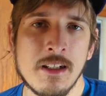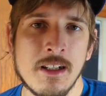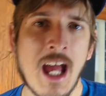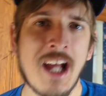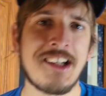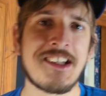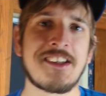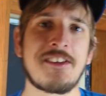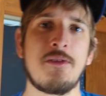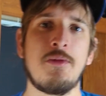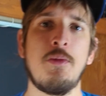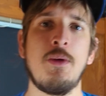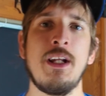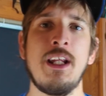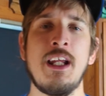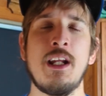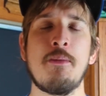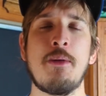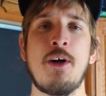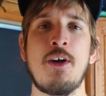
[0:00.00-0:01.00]
Next, we
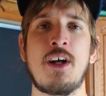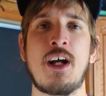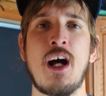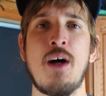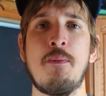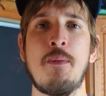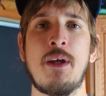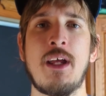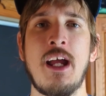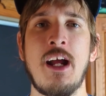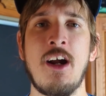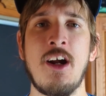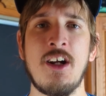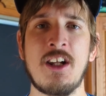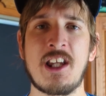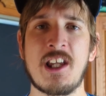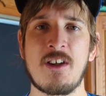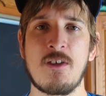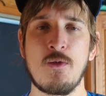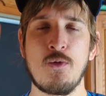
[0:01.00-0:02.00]
need about a cup of
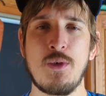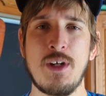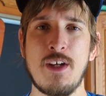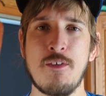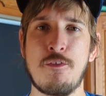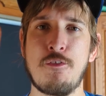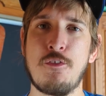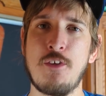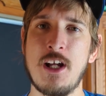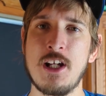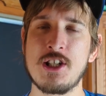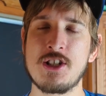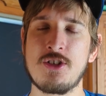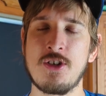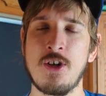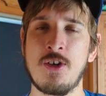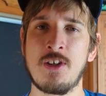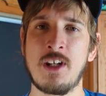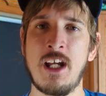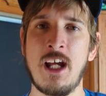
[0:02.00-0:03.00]
carrots. We have fresh
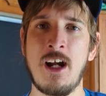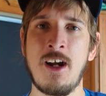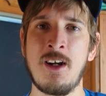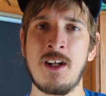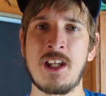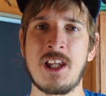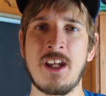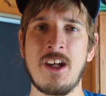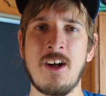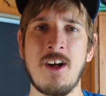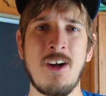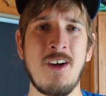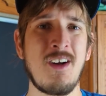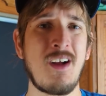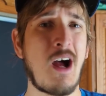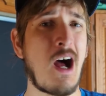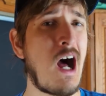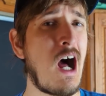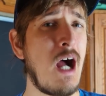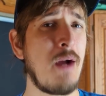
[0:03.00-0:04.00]
grown carrots here.
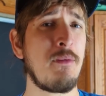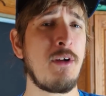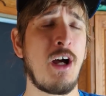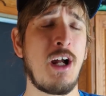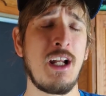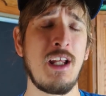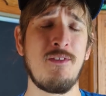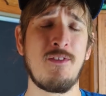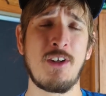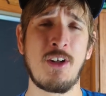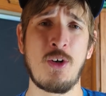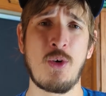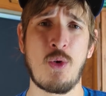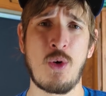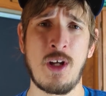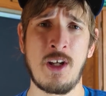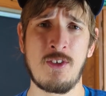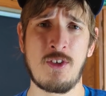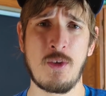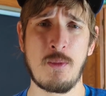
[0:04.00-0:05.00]
I'm not even
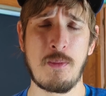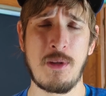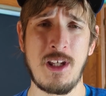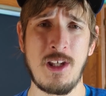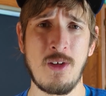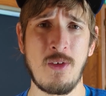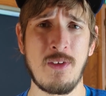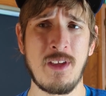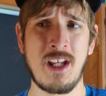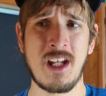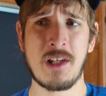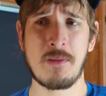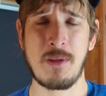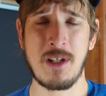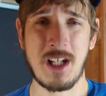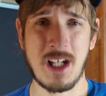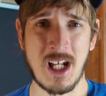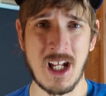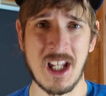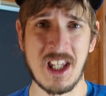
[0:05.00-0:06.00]
going to peel these
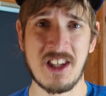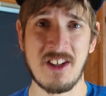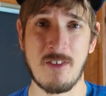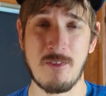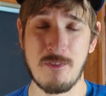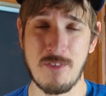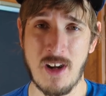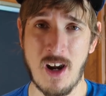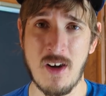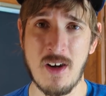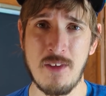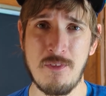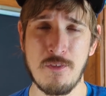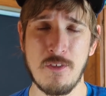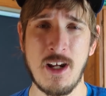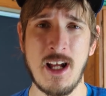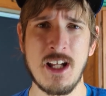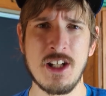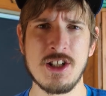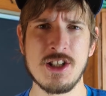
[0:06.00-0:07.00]
because they're very
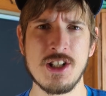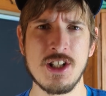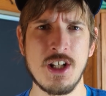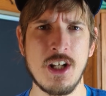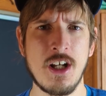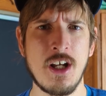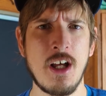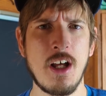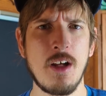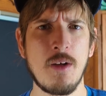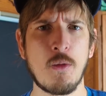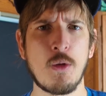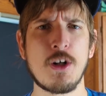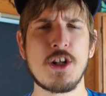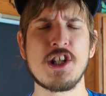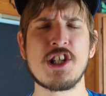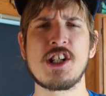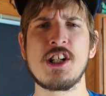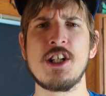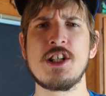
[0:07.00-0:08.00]
fresh. We're
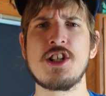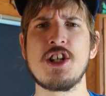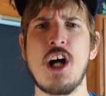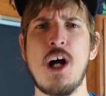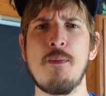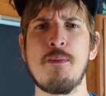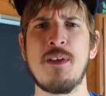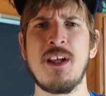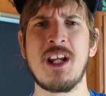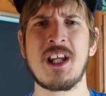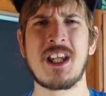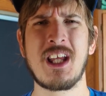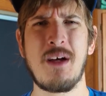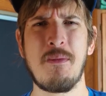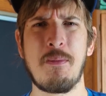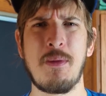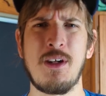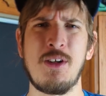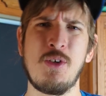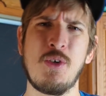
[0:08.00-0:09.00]
just going to chop these
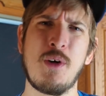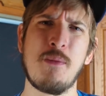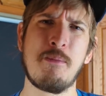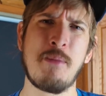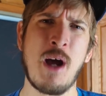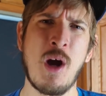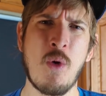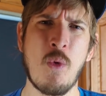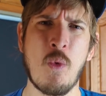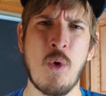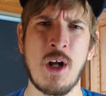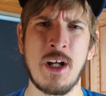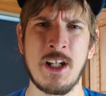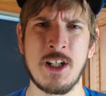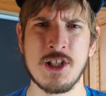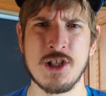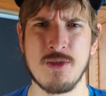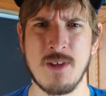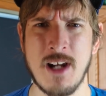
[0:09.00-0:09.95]
up into about 1-inch